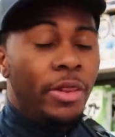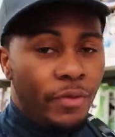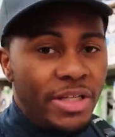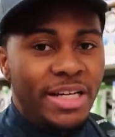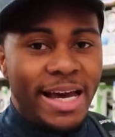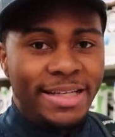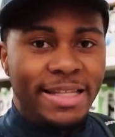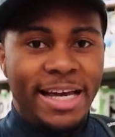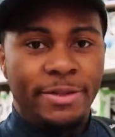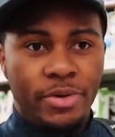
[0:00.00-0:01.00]
The reason I
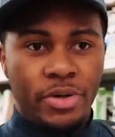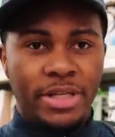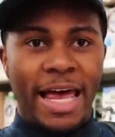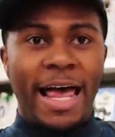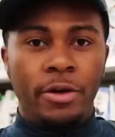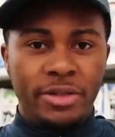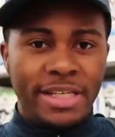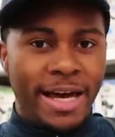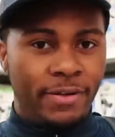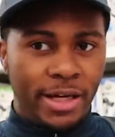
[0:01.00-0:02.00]
ask that is because
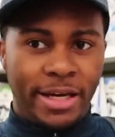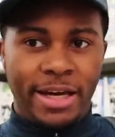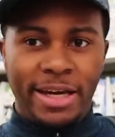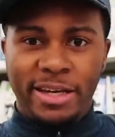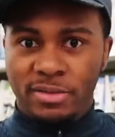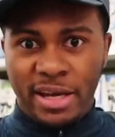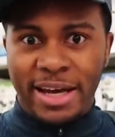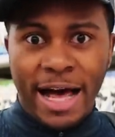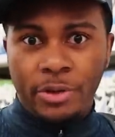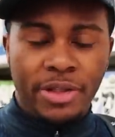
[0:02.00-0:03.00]
Aldi have like an
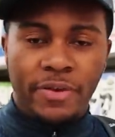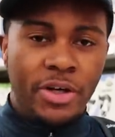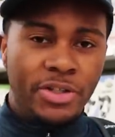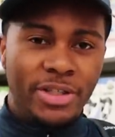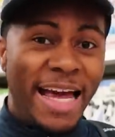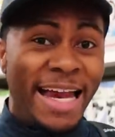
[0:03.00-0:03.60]
Aldi version,